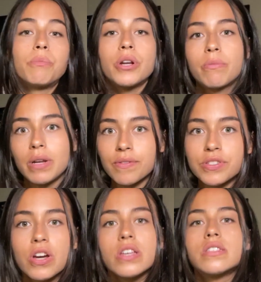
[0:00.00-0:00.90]
put a bit of
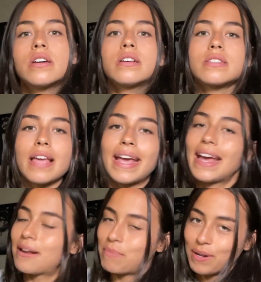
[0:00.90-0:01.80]
soy sauce,
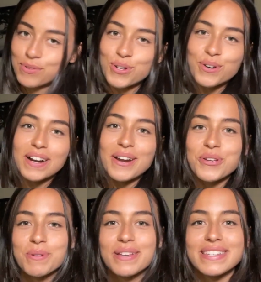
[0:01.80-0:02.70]
again a bit of
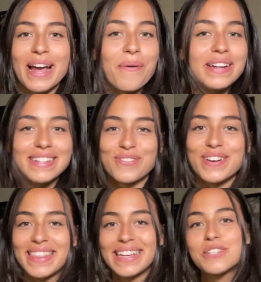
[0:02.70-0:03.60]
sucralose because I want
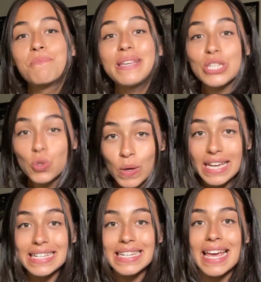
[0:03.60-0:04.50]
everything to be
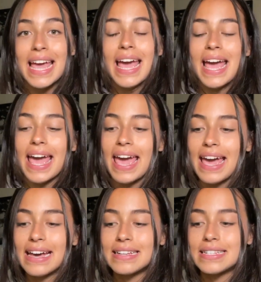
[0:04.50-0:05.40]
sweet.
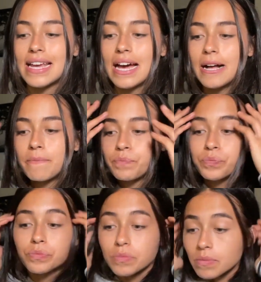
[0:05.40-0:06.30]
And then
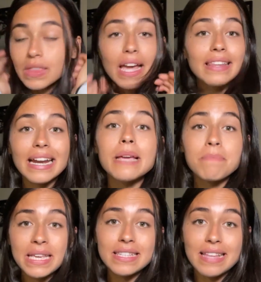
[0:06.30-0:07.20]
I
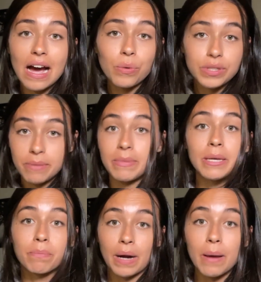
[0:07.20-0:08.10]
mix that with the
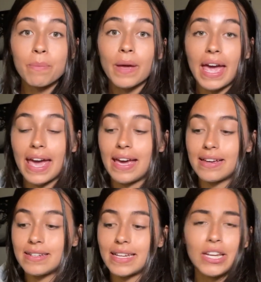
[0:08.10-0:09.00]
meal prep,
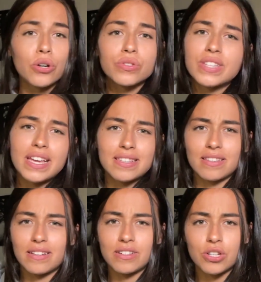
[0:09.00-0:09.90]
and it all takes
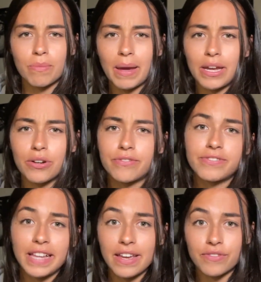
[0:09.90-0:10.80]
the tomato
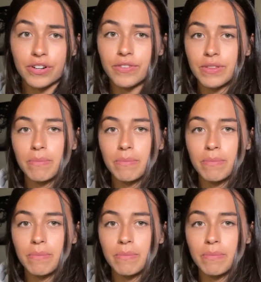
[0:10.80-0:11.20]
flavor of the